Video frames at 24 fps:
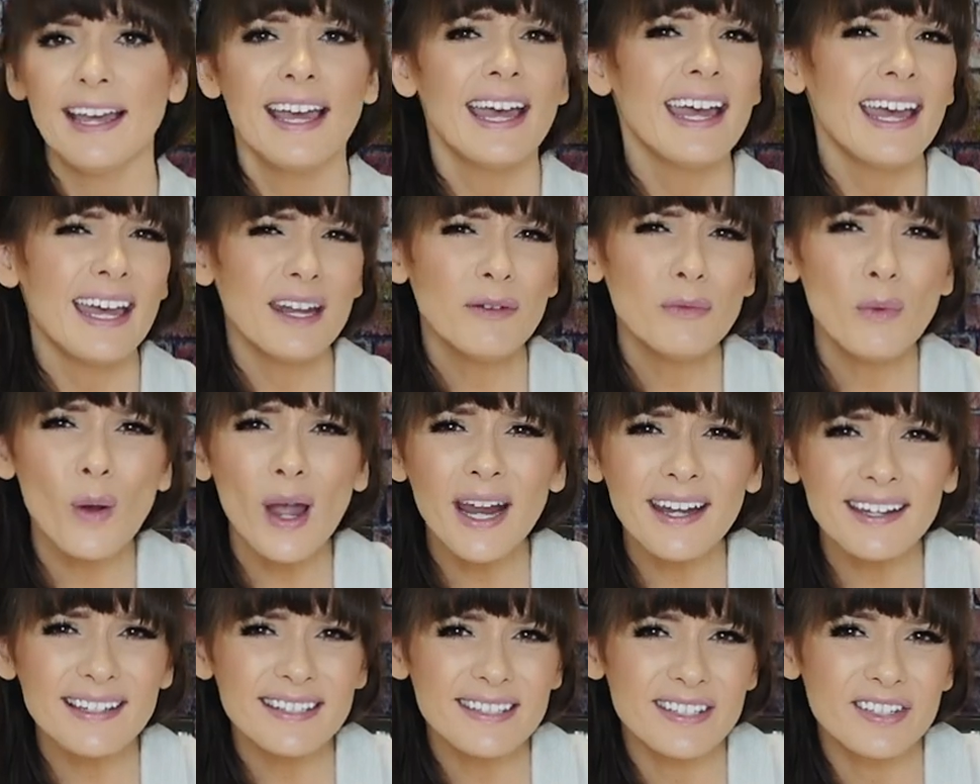And
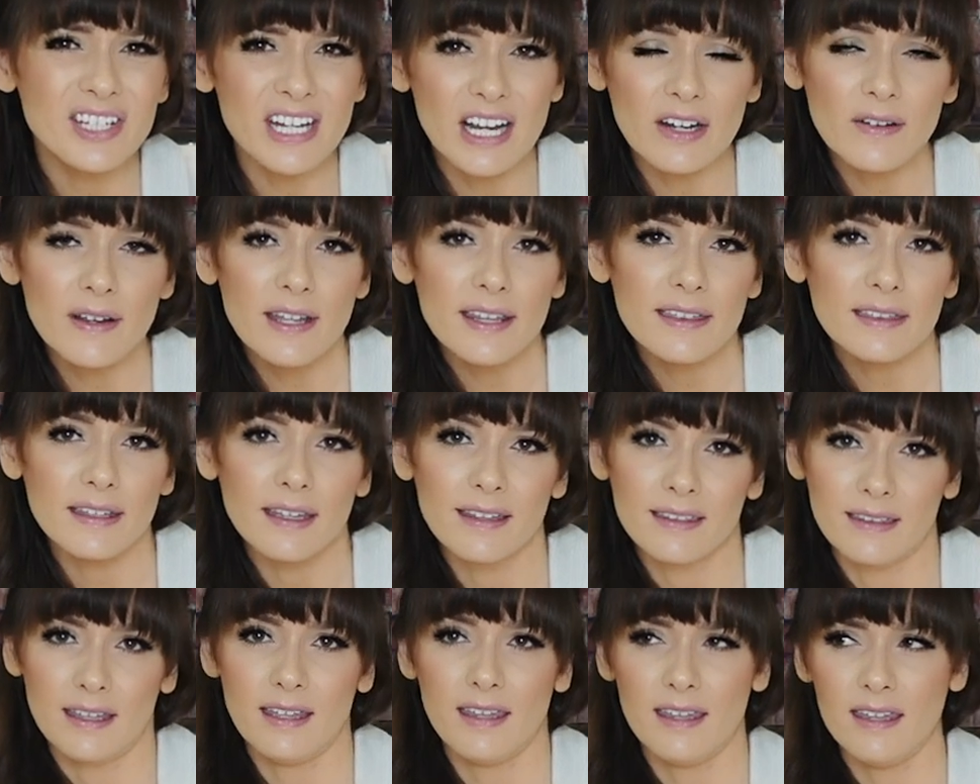why does Jerry
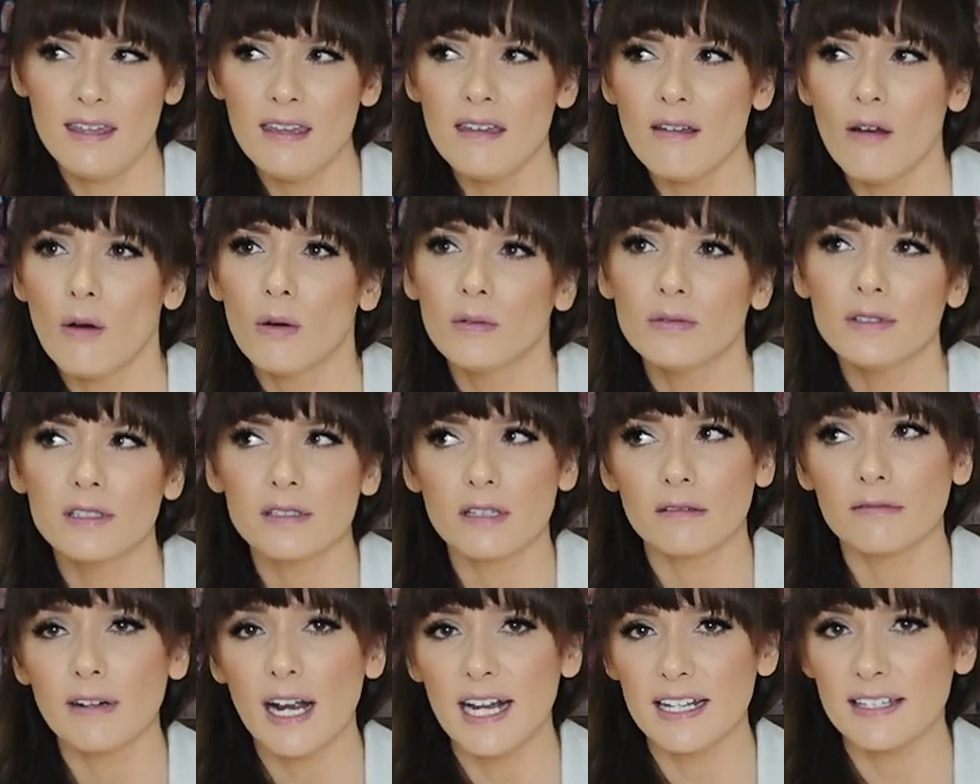think that he
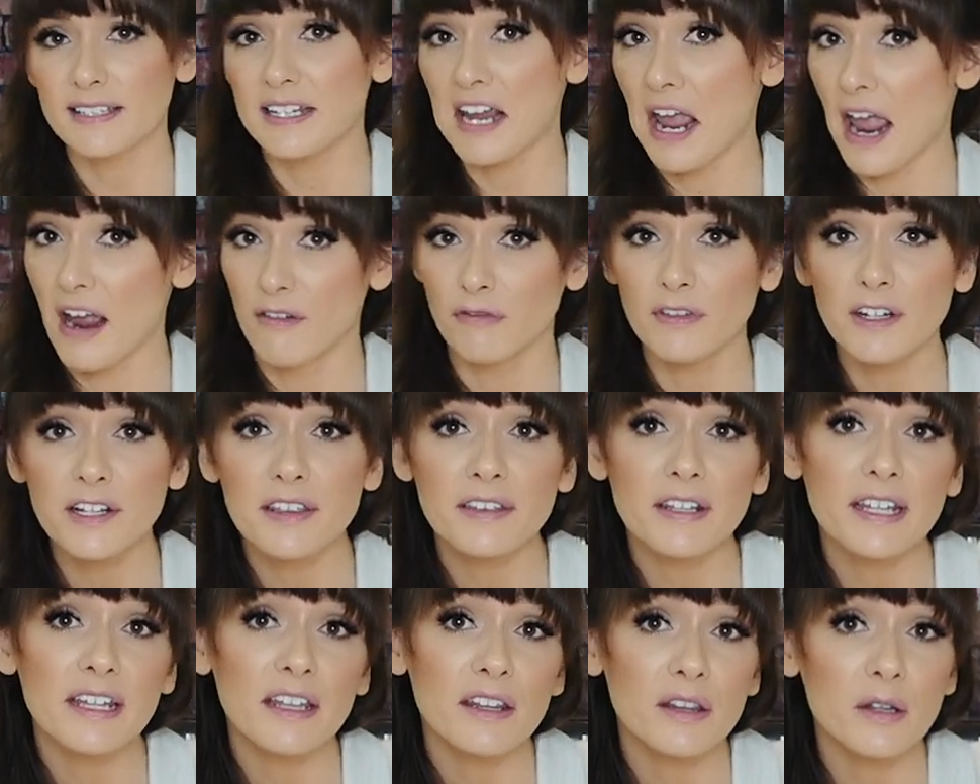owns the rights to
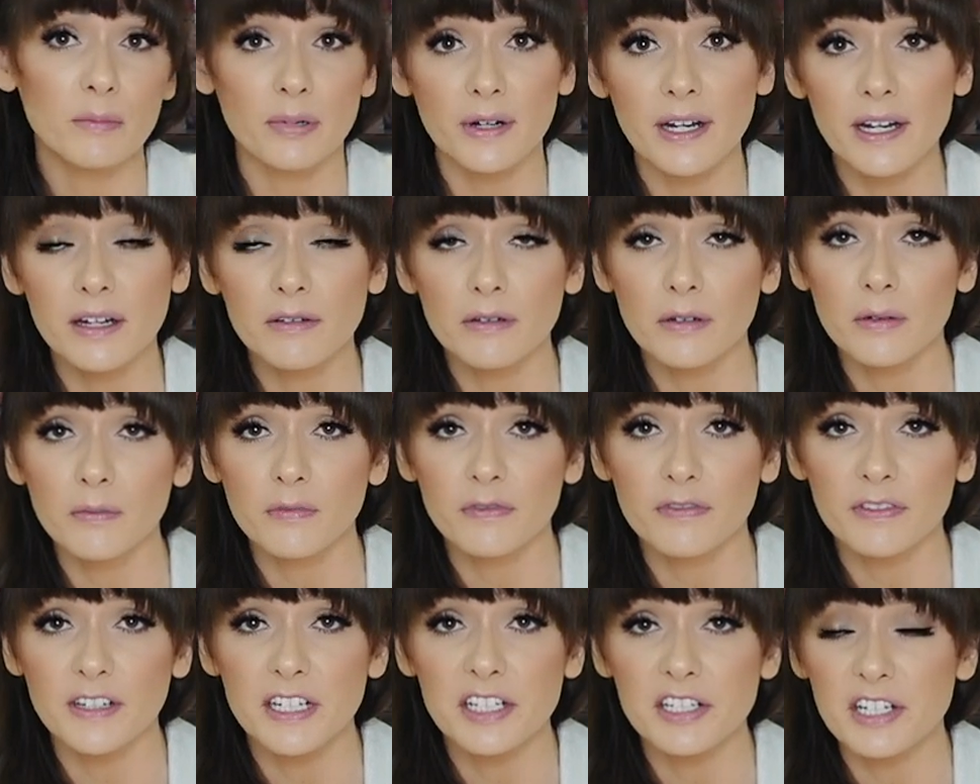everything in the break
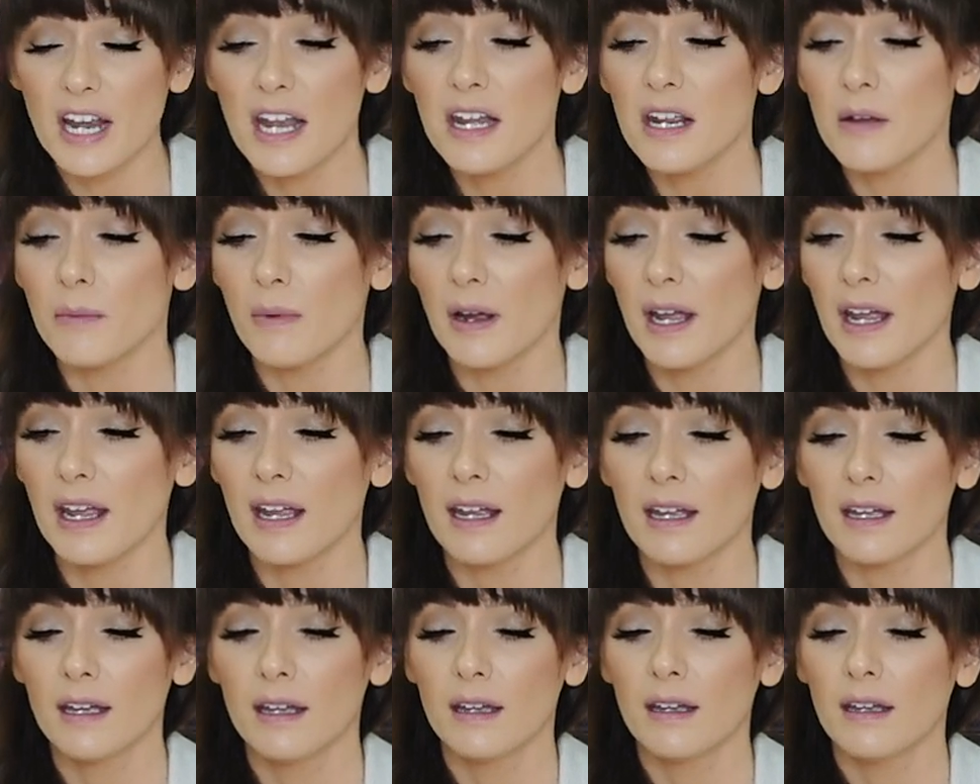room fridge
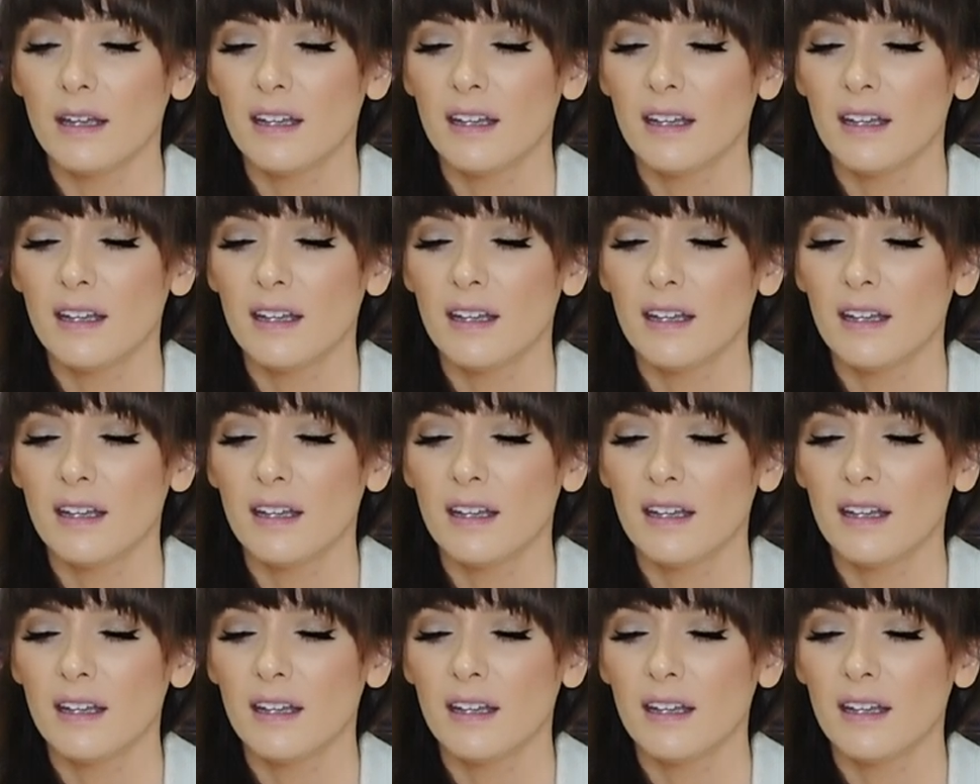anyway?